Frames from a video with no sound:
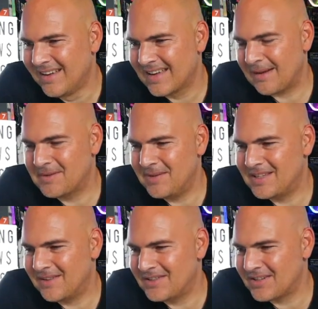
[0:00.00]
Captain
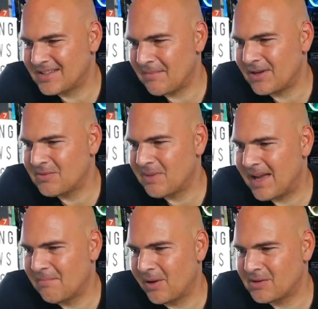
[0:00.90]
Easy Adventure says, imagine
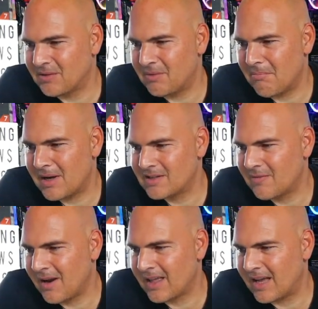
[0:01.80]
paying Microsoft a
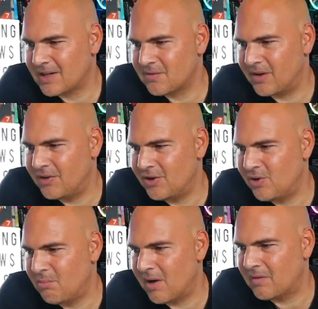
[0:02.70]
massive amount of cash for their
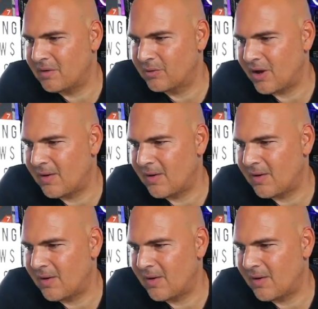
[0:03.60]
new bug-filled